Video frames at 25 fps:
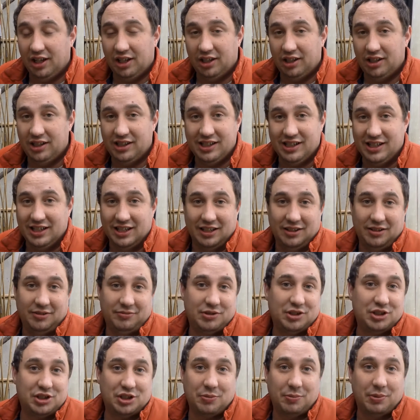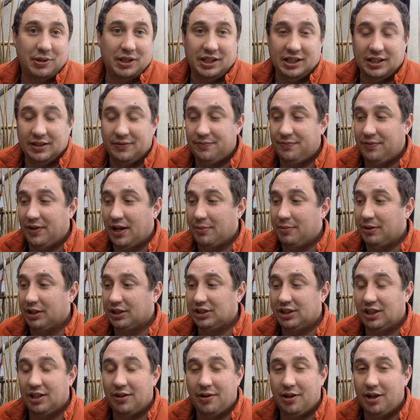Yeah, completely
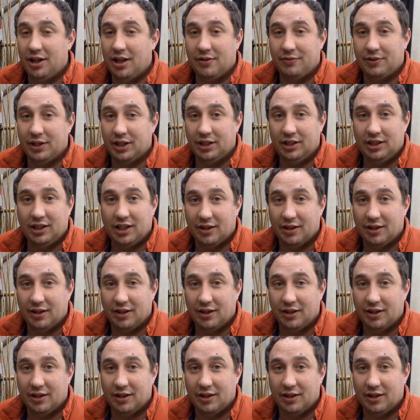flummoxed. I love it.